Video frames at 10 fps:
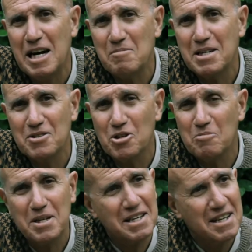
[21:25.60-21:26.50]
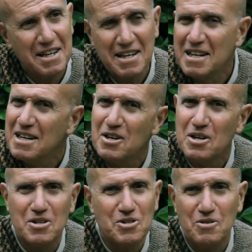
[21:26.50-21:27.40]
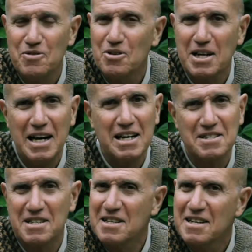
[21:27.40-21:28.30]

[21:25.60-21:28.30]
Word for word: I mean, to me, if you can't,